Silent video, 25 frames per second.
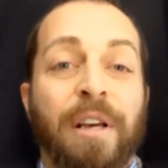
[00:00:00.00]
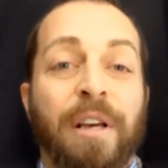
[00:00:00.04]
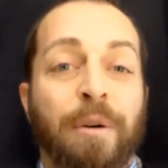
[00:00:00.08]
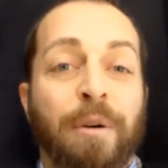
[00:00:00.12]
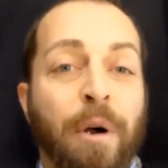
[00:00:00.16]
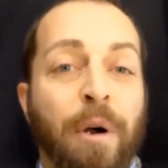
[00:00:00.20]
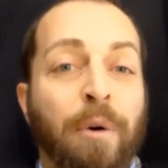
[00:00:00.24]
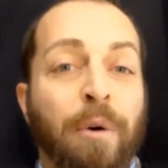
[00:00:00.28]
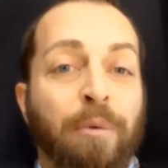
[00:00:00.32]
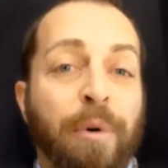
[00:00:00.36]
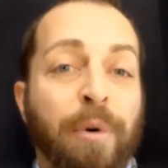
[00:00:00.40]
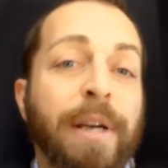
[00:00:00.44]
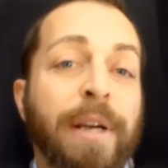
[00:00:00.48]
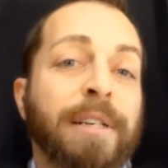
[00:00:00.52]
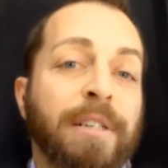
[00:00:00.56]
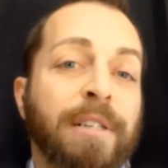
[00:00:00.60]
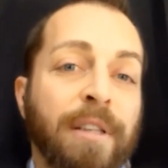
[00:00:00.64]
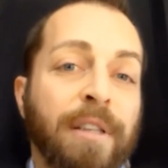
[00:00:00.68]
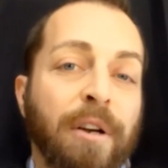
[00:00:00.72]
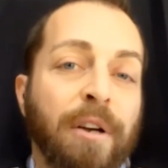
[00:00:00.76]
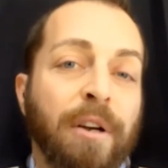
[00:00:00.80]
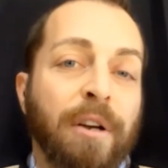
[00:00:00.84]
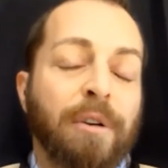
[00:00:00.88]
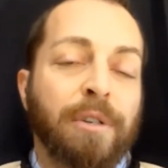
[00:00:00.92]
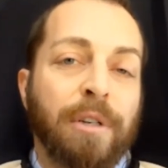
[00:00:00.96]
a risk
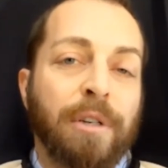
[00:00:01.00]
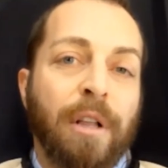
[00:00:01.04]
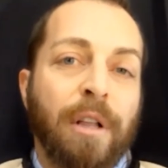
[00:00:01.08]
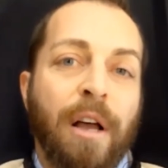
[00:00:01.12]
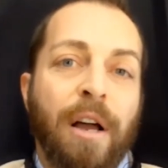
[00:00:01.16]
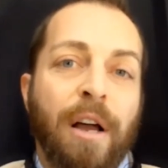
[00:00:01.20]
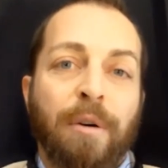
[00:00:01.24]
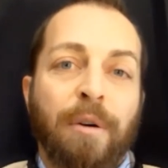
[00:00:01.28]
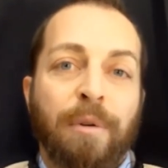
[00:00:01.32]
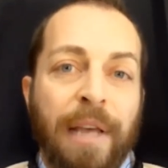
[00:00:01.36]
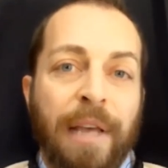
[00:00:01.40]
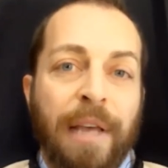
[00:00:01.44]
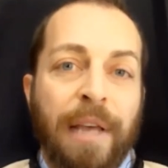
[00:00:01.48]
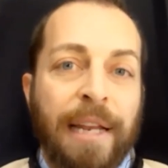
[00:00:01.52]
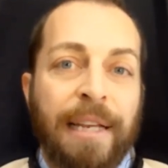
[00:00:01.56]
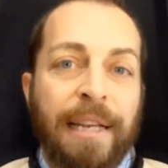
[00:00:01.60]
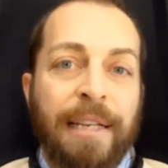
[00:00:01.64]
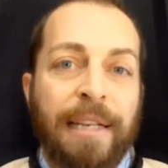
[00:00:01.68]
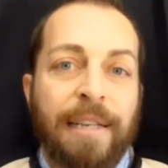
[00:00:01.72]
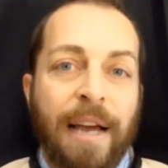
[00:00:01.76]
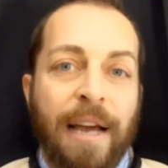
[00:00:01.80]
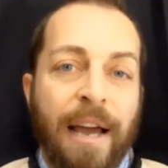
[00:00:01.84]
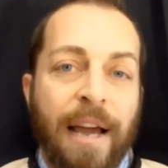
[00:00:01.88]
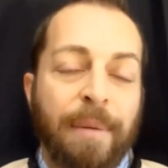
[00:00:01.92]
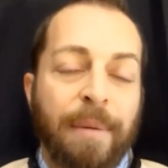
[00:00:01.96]
that goes along with any
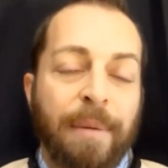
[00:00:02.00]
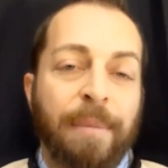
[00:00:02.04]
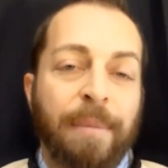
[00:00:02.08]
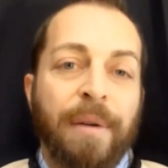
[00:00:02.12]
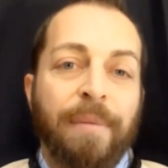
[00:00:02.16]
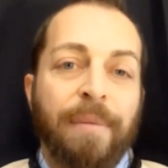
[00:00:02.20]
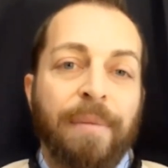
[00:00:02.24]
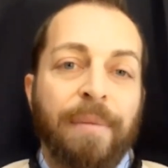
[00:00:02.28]
time